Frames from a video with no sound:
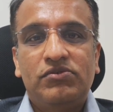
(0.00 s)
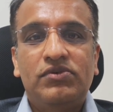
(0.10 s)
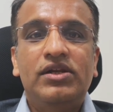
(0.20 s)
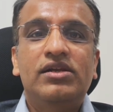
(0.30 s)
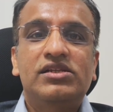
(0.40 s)

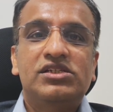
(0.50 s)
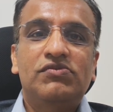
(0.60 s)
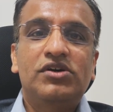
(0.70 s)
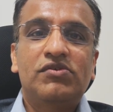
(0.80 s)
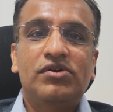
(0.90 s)
will
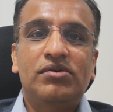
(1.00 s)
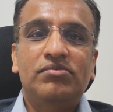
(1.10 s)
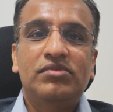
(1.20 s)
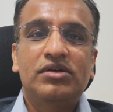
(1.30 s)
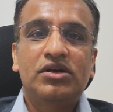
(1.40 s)
suffer
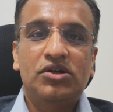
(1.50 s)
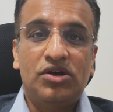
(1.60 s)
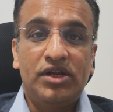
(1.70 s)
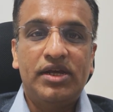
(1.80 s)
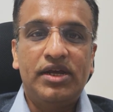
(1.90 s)
from
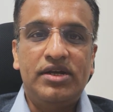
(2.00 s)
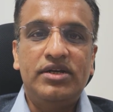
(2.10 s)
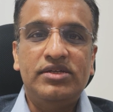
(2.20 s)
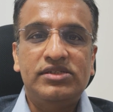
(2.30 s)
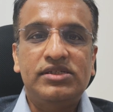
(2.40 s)
chronic kidney
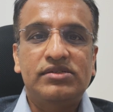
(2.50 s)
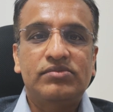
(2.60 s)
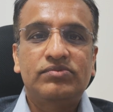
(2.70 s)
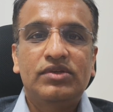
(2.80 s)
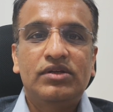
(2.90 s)
disease.
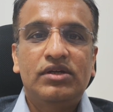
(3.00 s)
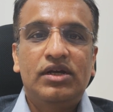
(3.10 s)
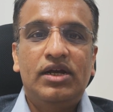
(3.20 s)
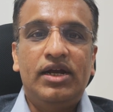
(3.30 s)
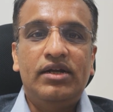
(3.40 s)

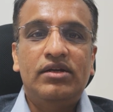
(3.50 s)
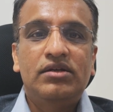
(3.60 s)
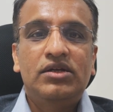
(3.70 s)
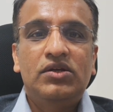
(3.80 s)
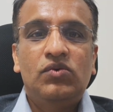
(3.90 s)
And
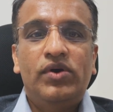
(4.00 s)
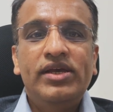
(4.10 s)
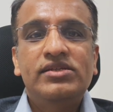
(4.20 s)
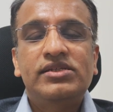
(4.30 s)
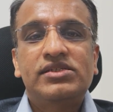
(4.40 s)
why
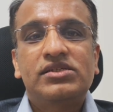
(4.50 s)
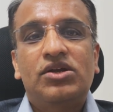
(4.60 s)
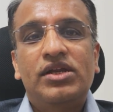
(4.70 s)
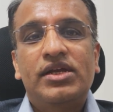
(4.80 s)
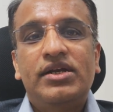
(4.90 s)
is this
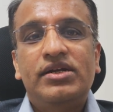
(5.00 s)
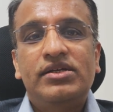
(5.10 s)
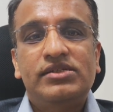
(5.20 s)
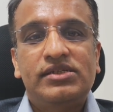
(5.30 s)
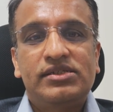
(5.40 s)
chronic kidney
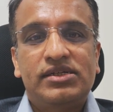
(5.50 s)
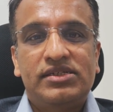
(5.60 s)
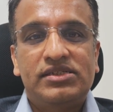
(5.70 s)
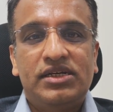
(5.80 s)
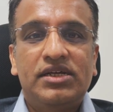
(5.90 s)
disease
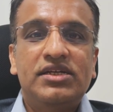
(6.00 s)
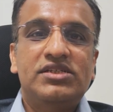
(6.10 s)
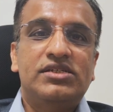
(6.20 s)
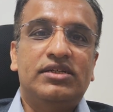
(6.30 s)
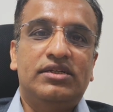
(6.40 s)
has
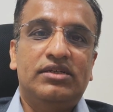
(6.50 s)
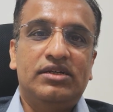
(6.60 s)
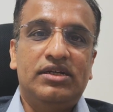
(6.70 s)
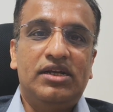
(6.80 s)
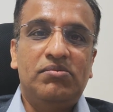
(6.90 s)
increased
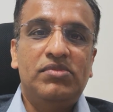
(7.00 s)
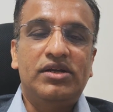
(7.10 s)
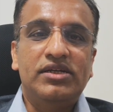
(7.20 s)
in number